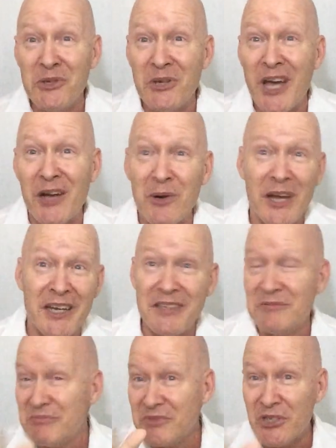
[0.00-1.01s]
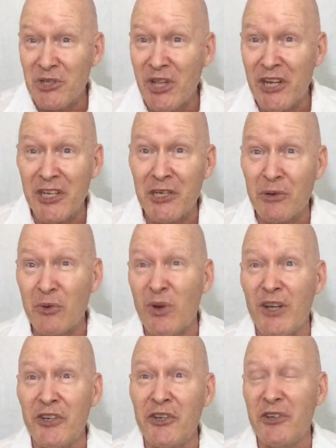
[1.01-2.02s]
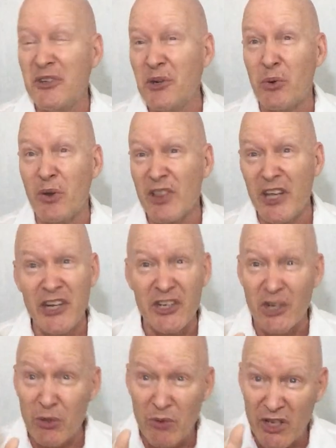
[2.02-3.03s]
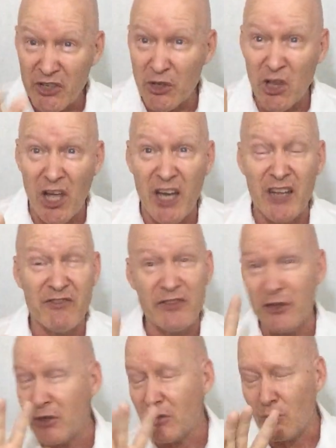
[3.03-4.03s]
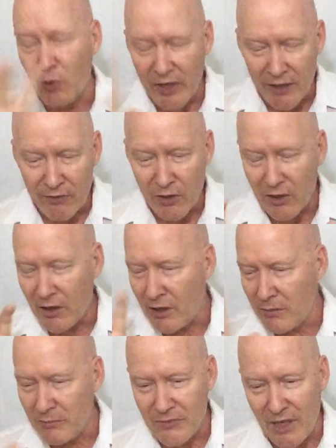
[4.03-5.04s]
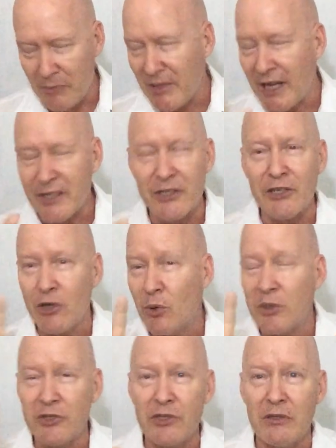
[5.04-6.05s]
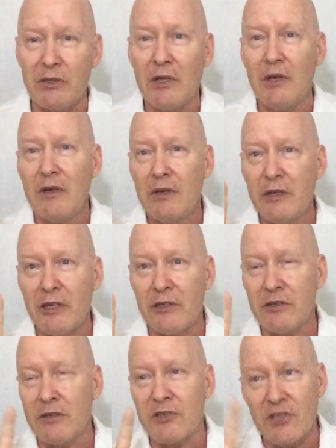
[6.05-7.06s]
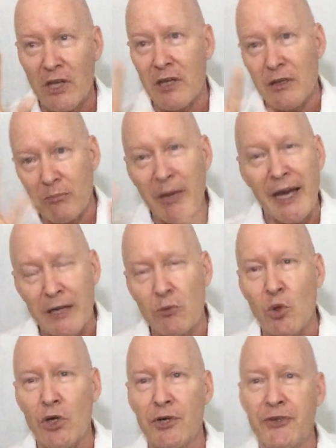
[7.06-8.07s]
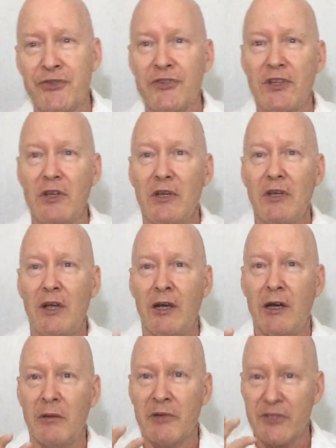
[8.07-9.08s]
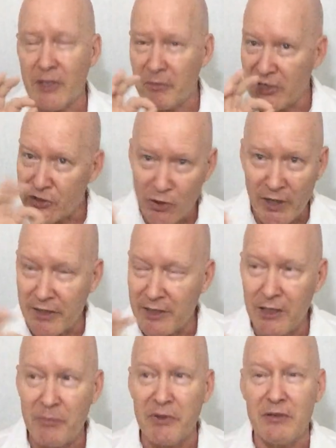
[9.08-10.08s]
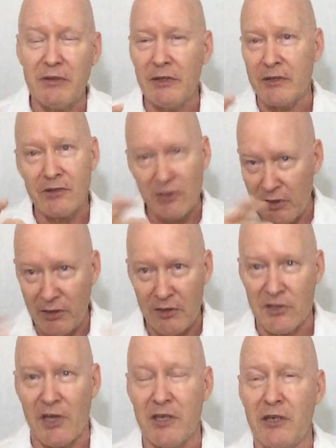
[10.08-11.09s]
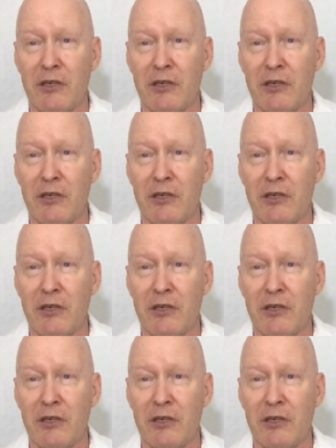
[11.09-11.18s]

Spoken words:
not right. You're letting her run your life, whatever. I'm not going to go into saying bad words, because I'm going to try to keep it as clean as I